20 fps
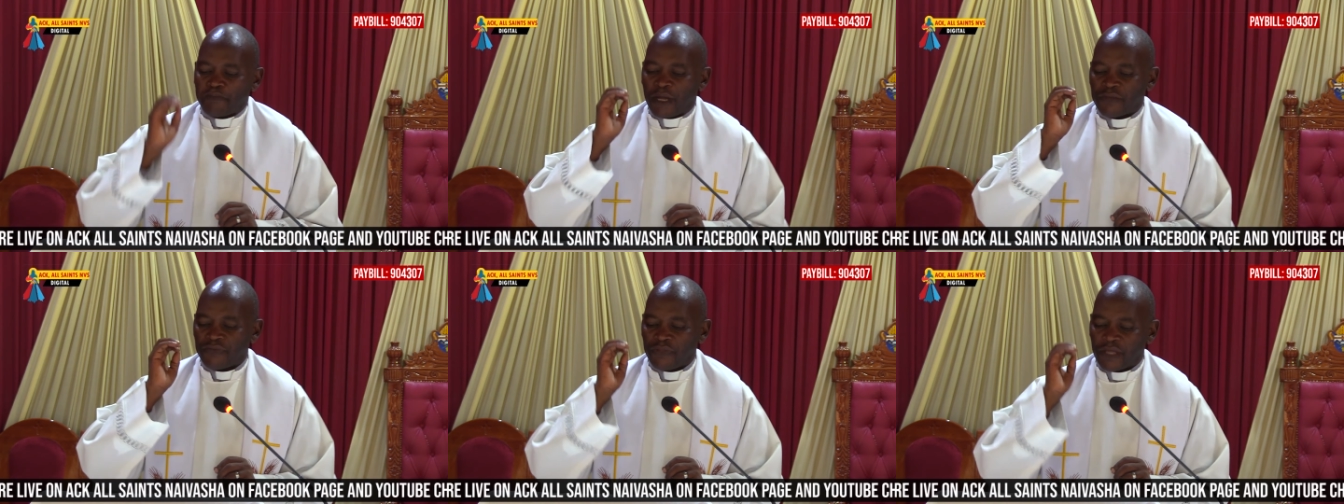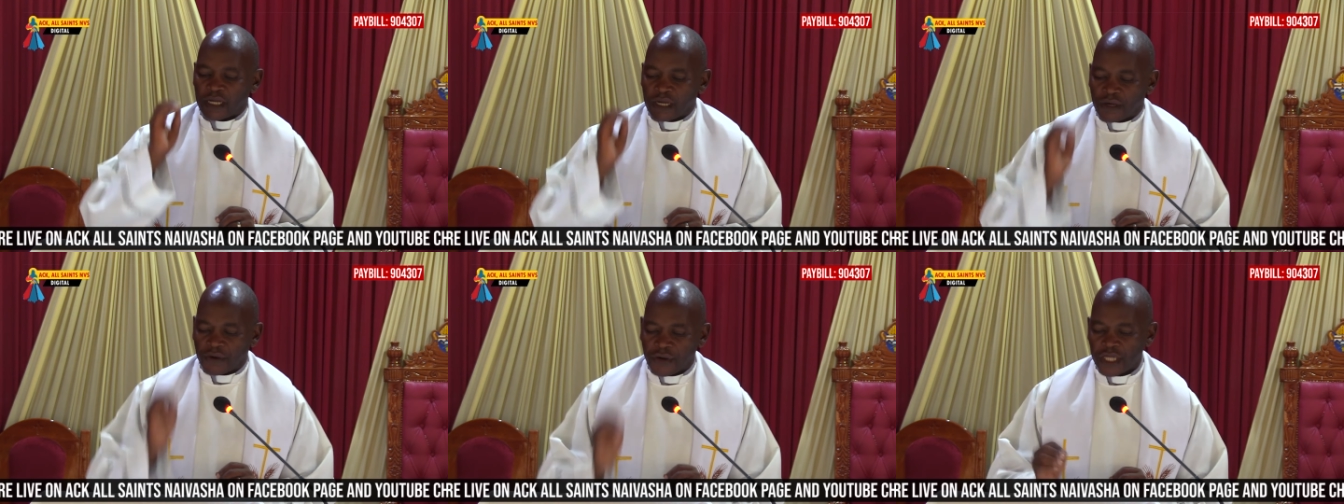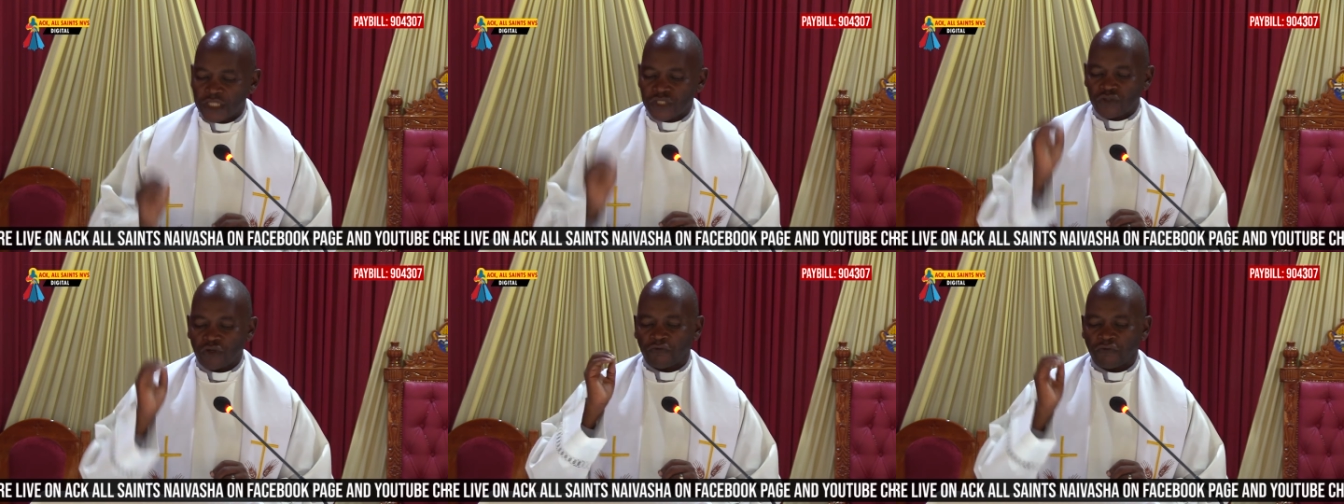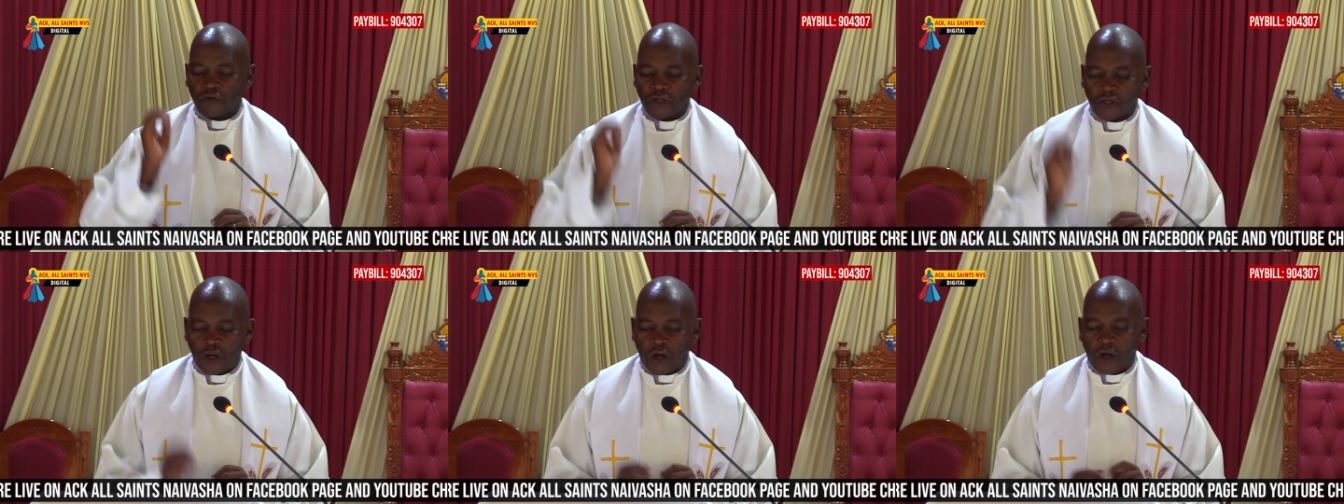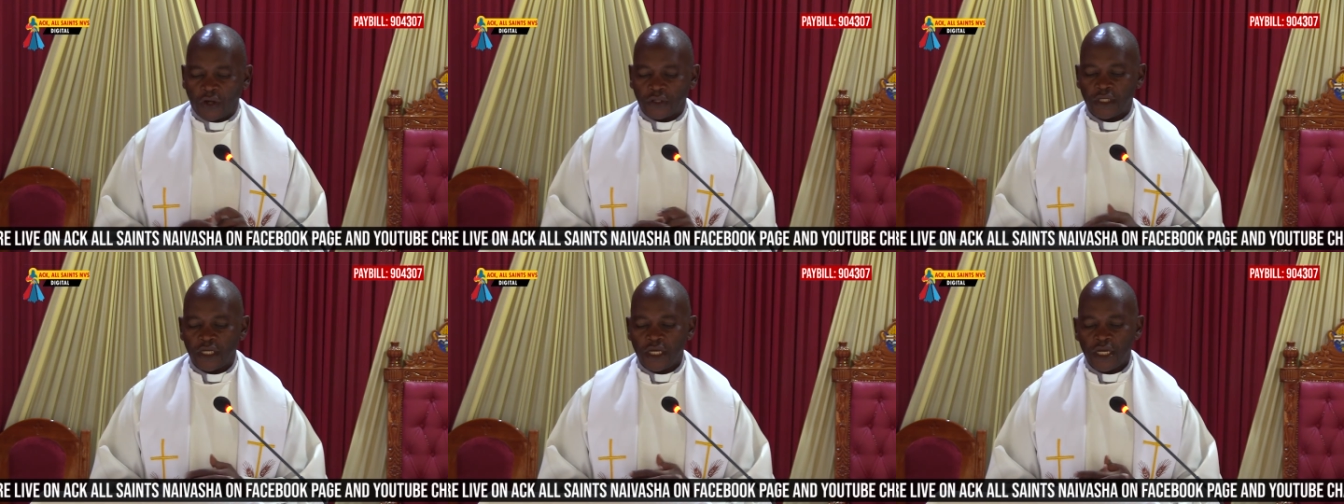by the grace of
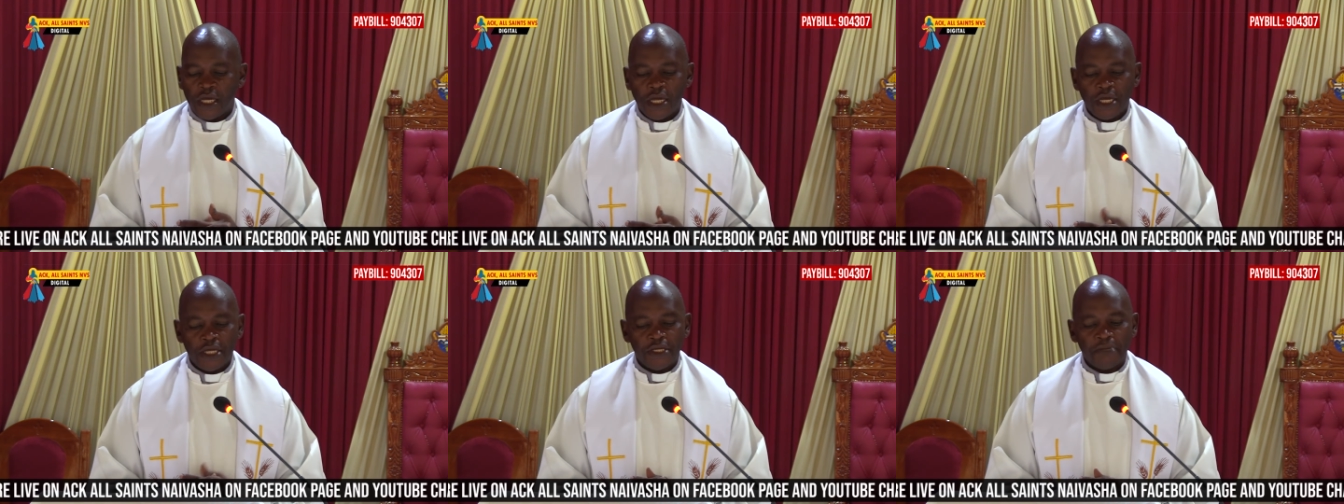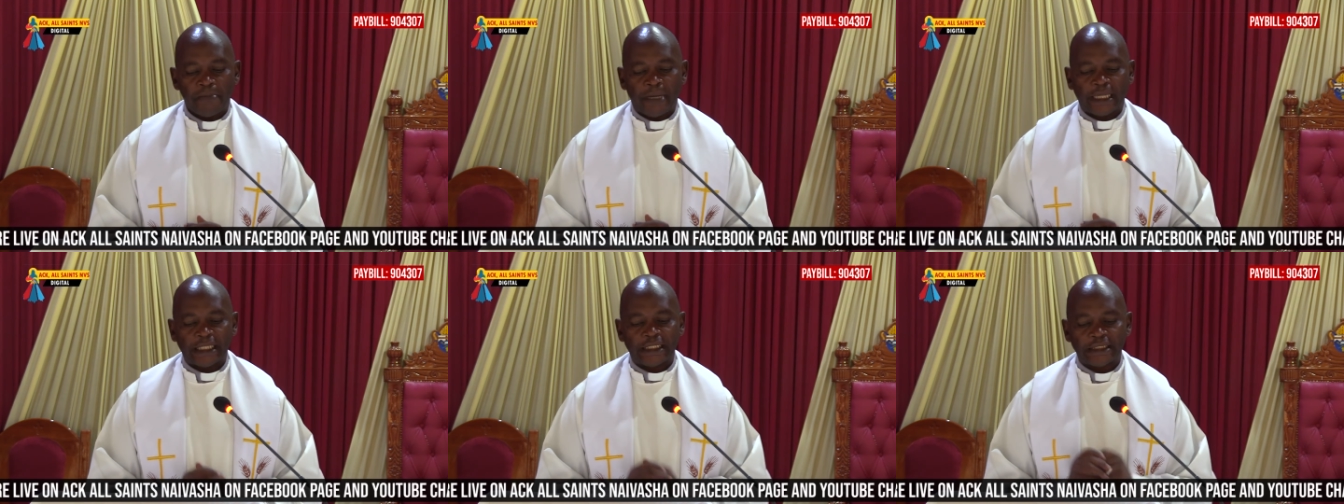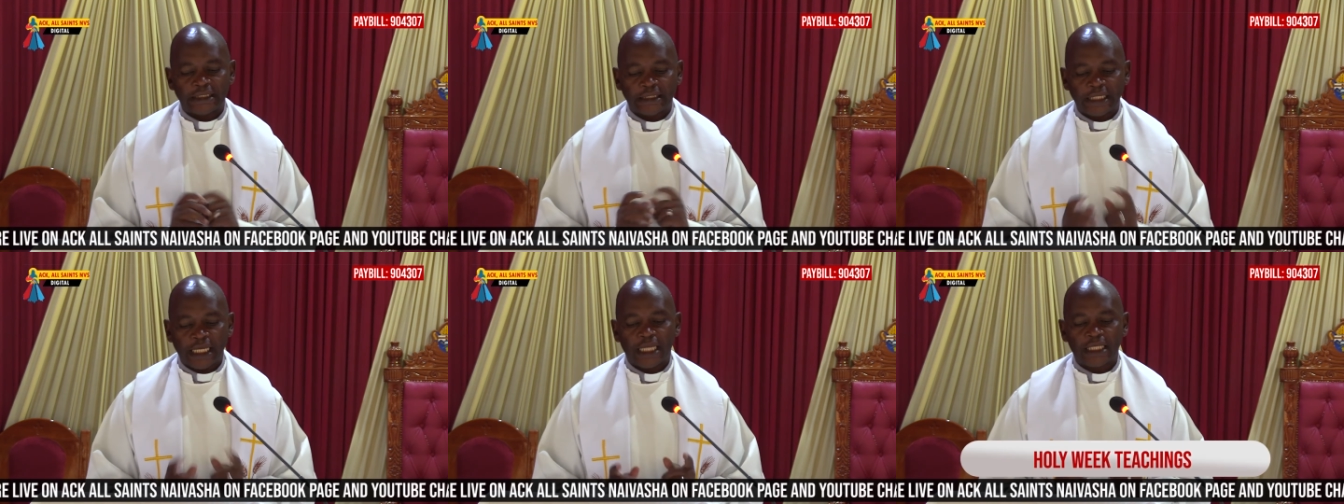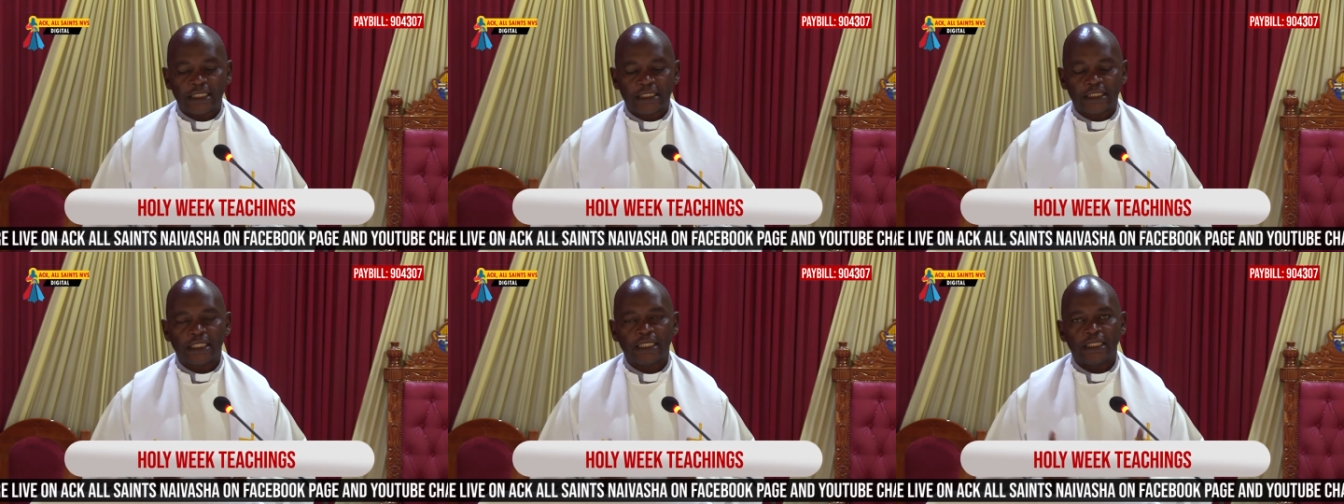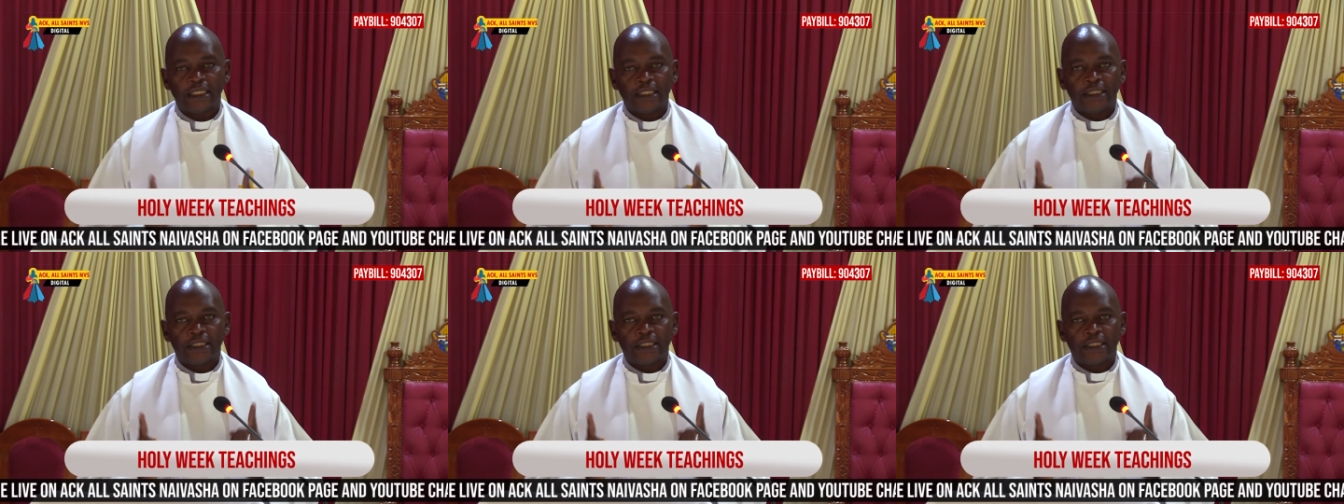God he might test